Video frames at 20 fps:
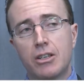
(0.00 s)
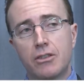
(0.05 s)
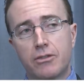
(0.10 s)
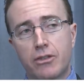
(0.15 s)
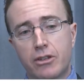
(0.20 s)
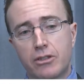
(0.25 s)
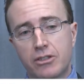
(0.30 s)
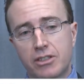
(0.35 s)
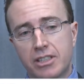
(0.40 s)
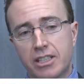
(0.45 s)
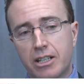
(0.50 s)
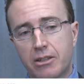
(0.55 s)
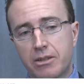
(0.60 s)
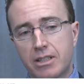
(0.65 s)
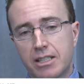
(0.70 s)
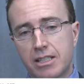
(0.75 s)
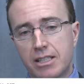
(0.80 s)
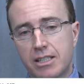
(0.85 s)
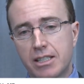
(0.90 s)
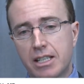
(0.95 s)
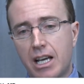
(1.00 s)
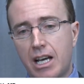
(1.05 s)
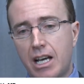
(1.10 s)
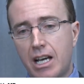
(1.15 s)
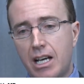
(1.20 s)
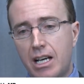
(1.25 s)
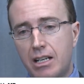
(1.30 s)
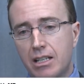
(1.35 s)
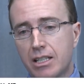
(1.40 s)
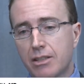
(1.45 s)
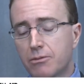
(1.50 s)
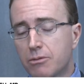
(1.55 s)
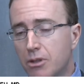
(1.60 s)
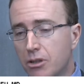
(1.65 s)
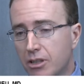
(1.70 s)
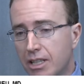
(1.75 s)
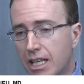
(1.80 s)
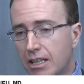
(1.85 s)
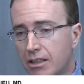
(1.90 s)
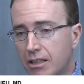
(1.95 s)
First, there is, if we
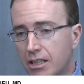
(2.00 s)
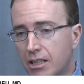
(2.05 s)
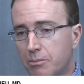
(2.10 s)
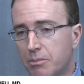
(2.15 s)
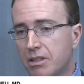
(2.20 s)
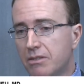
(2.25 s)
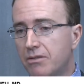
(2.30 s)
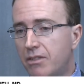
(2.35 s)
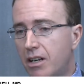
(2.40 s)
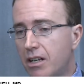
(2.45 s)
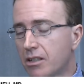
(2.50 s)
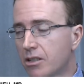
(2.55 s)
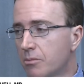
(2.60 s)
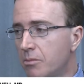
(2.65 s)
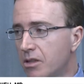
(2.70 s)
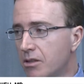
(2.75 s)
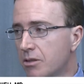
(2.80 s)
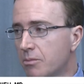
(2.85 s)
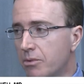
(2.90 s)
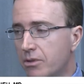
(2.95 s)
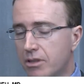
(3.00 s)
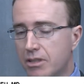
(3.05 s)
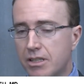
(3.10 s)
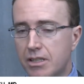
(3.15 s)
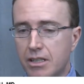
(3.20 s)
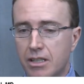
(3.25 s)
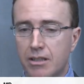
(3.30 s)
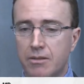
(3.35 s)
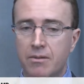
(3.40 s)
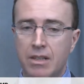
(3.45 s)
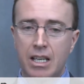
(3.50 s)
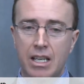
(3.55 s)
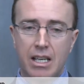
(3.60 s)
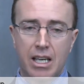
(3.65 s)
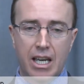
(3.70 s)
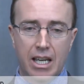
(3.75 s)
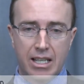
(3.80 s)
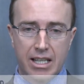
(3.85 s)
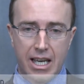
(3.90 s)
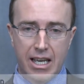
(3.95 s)
look at the lipid variables per se,
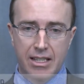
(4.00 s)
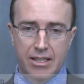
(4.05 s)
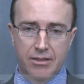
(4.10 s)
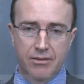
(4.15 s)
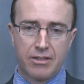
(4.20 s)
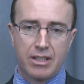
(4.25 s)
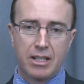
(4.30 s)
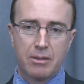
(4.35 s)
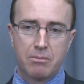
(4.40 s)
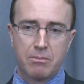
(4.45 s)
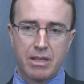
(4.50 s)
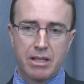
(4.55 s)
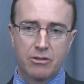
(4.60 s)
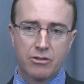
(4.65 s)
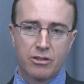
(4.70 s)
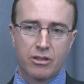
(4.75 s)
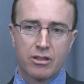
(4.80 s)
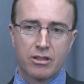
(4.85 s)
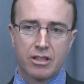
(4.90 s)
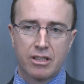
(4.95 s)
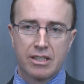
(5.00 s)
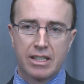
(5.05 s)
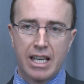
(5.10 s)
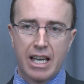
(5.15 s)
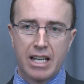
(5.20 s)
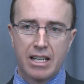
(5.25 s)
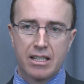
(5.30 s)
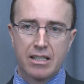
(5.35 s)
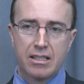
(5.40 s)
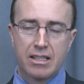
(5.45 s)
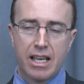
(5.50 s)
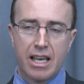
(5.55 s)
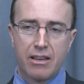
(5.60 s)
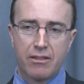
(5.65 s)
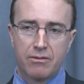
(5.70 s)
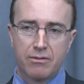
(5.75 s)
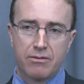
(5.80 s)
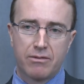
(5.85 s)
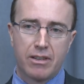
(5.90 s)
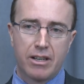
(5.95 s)
and as Philip mentioned, the statins
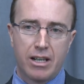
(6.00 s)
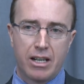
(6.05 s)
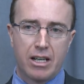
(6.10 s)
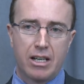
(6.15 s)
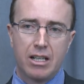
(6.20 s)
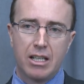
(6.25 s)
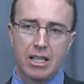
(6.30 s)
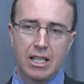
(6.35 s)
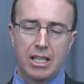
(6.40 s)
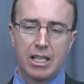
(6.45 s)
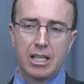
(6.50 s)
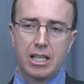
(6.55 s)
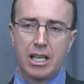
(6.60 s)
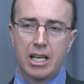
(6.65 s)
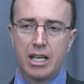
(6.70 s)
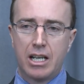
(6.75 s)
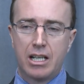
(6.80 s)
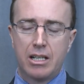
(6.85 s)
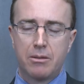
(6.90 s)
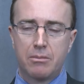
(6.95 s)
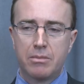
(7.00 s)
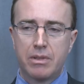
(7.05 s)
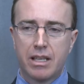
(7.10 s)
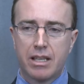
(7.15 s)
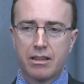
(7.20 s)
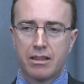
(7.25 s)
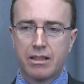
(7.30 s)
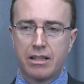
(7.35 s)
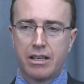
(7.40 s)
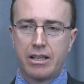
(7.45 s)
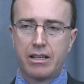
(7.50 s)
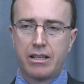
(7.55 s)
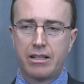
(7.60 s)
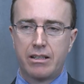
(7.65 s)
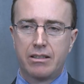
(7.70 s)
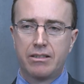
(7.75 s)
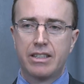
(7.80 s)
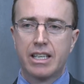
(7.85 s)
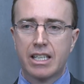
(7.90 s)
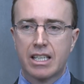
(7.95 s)
have been
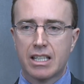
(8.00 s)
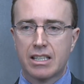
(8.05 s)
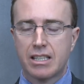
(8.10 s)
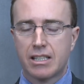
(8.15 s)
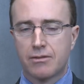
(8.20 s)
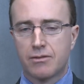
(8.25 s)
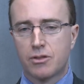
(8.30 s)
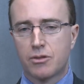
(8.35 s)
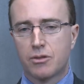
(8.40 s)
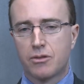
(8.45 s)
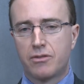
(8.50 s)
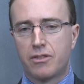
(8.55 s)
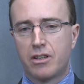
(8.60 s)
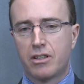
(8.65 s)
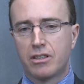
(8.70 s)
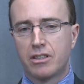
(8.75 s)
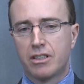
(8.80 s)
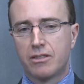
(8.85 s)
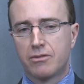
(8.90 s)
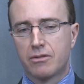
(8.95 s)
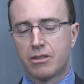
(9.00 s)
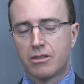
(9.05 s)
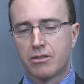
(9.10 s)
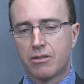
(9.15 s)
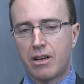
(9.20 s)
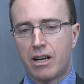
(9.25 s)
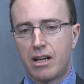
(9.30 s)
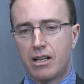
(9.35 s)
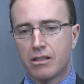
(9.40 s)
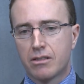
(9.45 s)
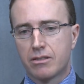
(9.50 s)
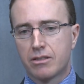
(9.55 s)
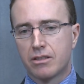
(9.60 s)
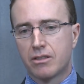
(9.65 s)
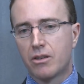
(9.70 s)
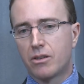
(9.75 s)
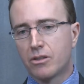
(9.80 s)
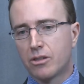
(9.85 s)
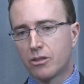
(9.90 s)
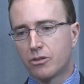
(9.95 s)
negative so far in different trials
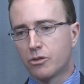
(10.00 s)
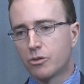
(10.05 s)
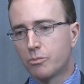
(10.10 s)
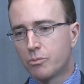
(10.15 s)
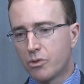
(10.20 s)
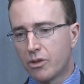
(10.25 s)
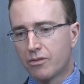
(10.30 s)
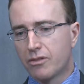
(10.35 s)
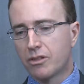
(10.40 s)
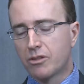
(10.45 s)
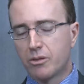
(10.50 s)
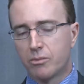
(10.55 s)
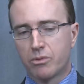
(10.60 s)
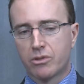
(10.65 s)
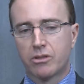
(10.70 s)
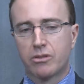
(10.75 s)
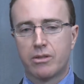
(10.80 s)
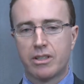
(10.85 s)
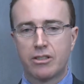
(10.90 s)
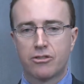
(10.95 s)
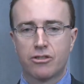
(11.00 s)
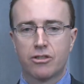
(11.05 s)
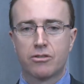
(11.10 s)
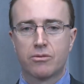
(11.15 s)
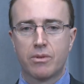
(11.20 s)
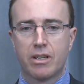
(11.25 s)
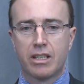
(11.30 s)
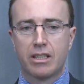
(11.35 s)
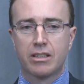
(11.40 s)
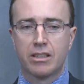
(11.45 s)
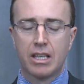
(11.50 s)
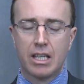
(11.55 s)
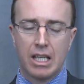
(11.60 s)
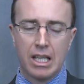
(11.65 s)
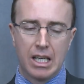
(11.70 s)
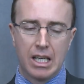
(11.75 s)
in order to prevent the progression rate